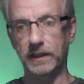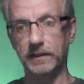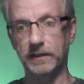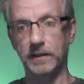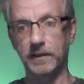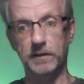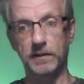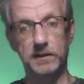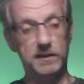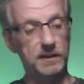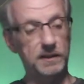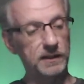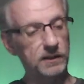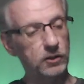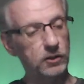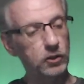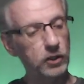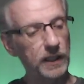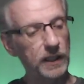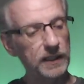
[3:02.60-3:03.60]
and then this thing
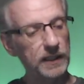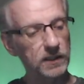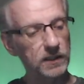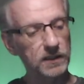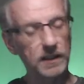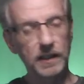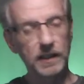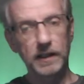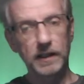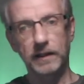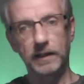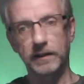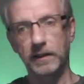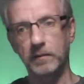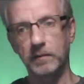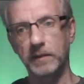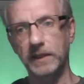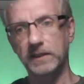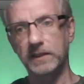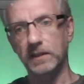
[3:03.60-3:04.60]
changes and
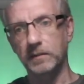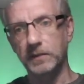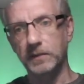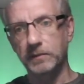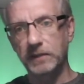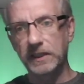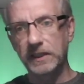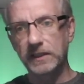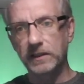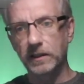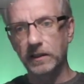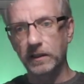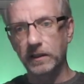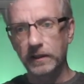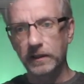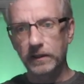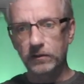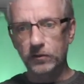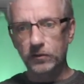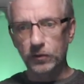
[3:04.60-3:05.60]
that makes it a bit easier
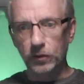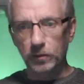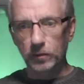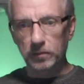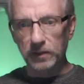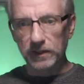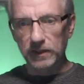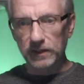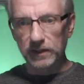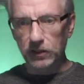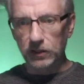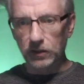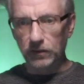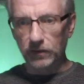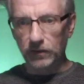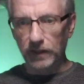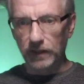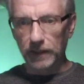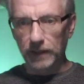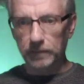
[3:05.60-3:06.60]
to
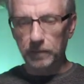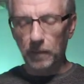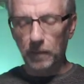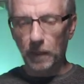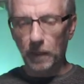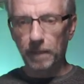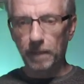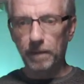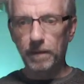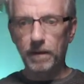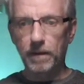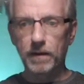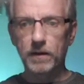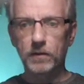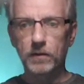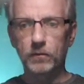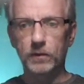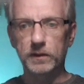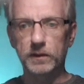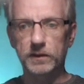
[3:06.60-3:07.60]
position that
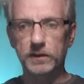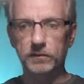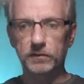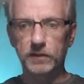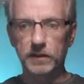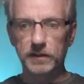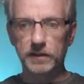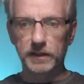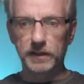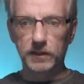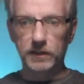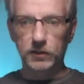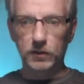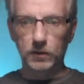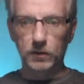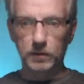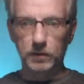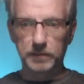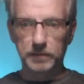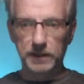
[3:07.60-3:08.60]
once you've done the
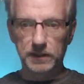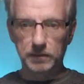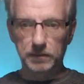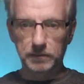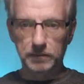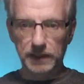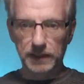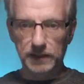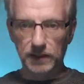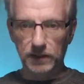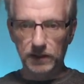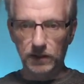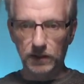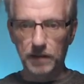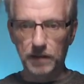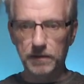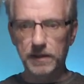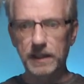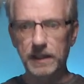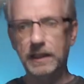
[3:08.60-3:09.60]
initial bits and pieces.
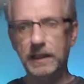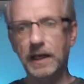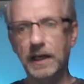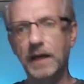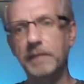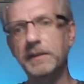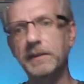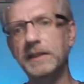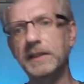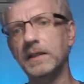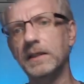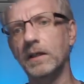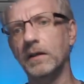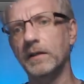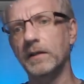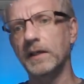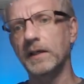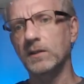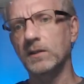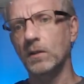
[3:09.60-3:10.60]
I think, I mean, you know,
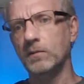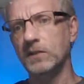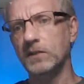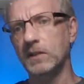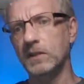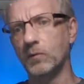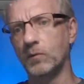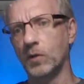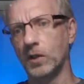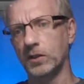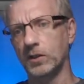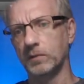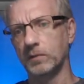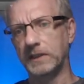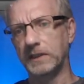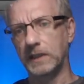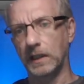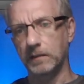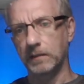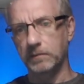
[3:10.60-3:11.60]
there's obviously work to be
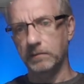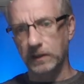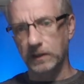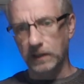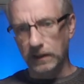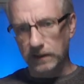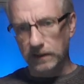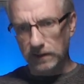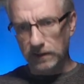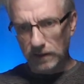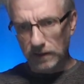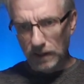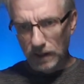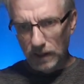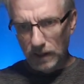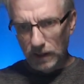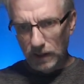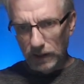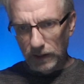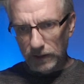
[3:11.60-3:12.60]
done, but let's
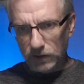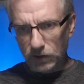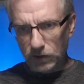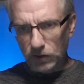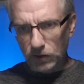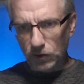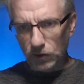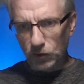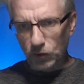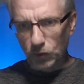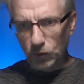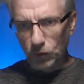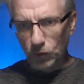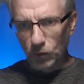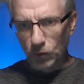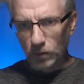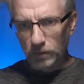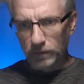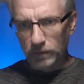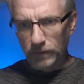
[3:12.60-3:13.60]
let's just
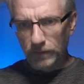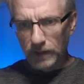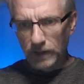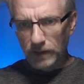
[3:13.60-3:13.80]
assume